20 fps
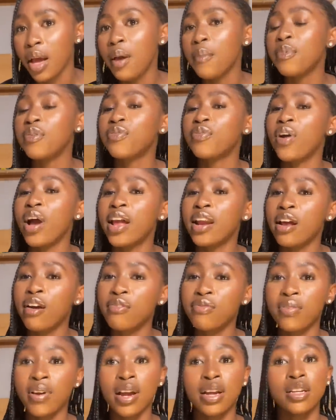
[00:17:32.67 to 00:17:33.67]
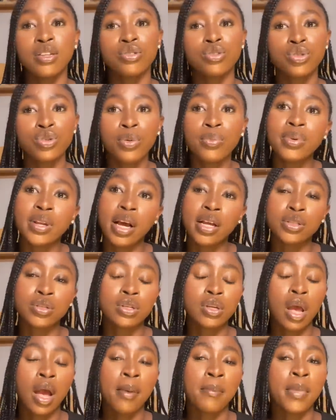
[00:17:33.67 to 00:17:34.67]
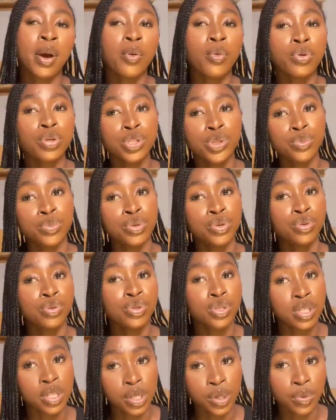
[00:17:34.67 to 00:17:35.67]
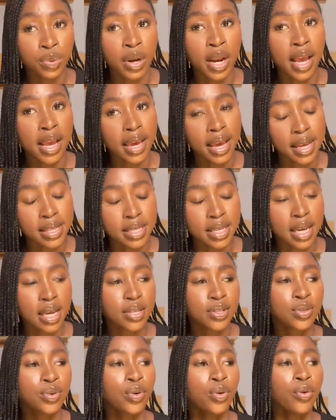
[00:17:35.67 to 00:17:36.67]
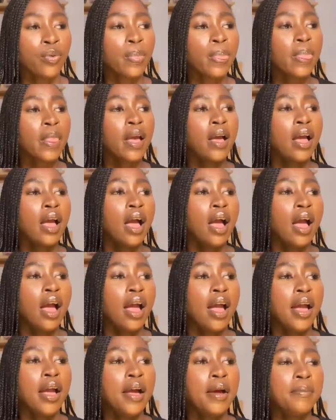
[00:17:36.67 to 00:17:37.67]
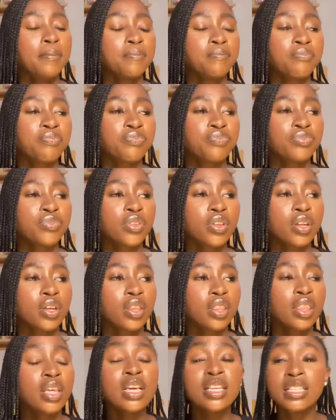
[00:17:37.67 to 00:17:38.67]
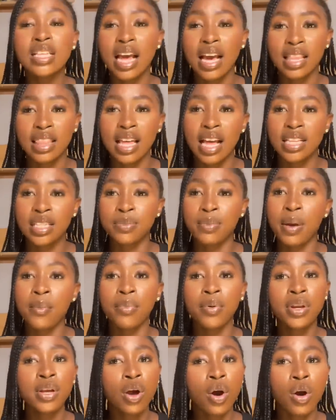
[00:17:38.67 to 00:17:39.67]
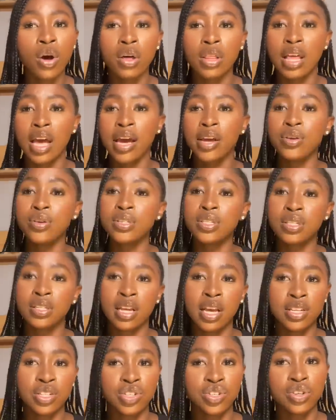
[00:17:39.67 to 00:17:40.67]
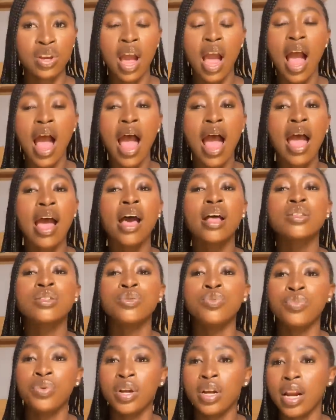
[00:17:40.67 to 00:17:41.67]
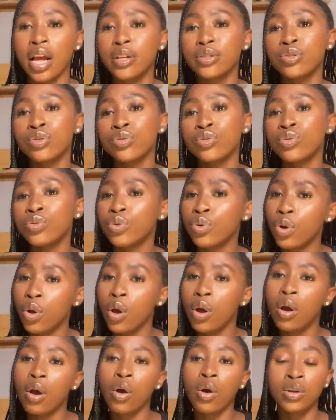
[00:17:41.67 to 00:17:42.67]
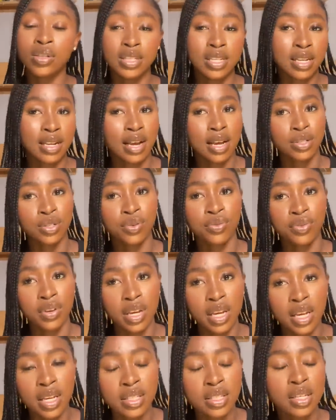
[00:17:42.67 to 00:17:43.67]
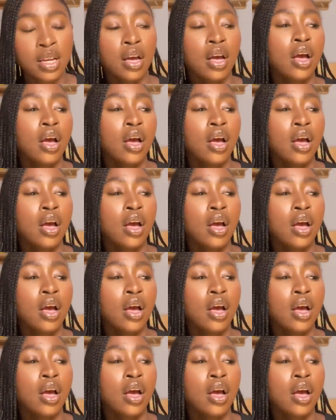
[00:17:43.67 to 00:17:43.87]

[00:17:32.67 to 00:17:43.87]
before I now find the soap that I might want to be using when I get here. So things like that. My body oil that I use in Nigeria, I had to bring like 2 containers of it.